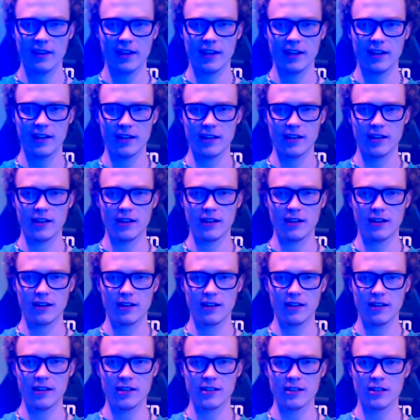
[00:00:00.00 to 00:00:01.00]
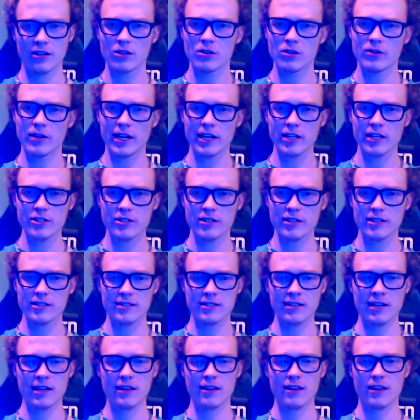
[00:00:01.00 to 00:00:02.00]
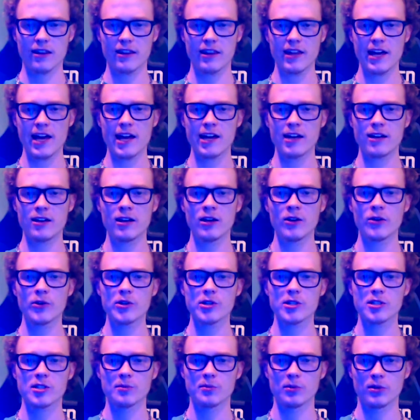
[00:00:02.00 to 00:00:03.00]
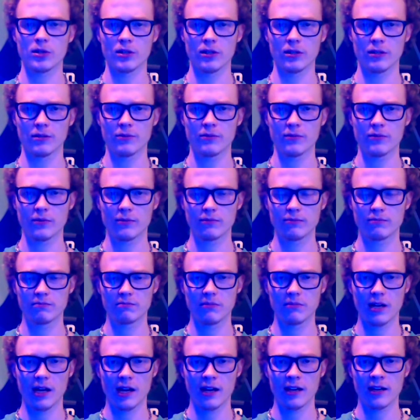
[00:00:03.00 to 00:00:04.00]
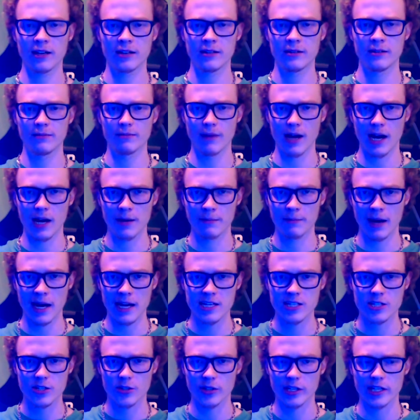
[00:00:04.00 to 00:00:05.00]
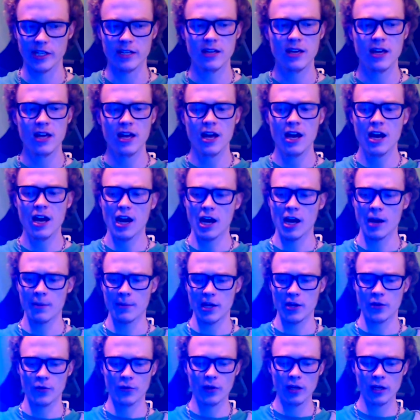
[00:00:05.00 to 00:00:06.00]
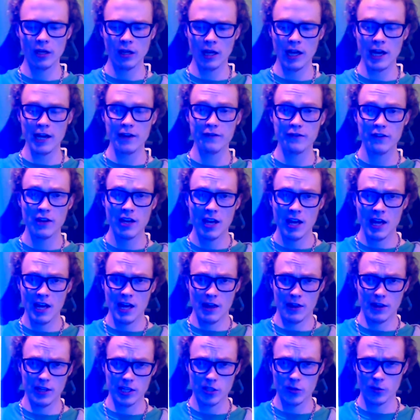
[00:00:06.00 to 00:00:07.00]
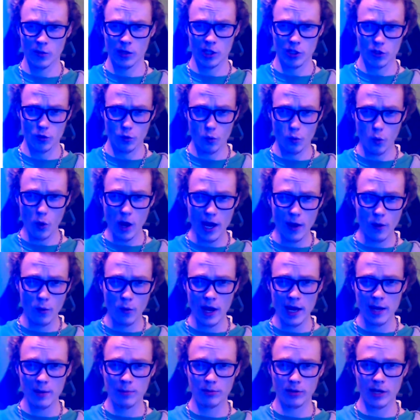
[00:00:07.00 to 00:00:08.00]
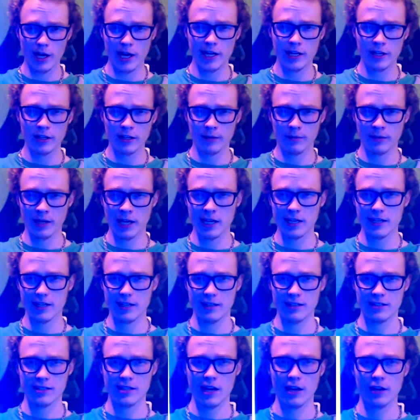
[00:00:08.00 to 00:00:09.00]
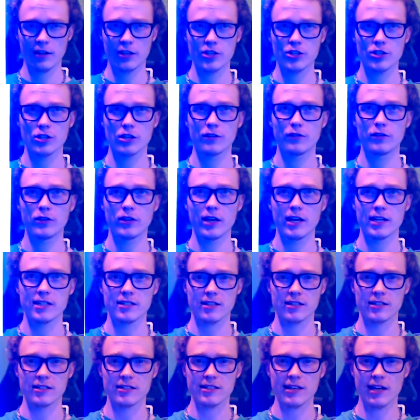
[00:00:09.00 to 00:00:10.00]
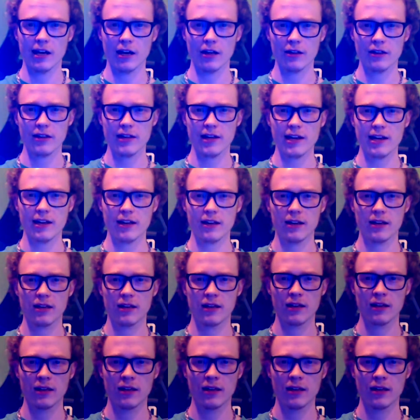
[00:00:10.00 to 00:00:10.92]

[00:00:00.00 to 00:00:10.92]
that it is... Oh, actually, it's not that noticeable on my screen. In real life, this one is way, way brighter. I'm not entirely sure if you guys can tell that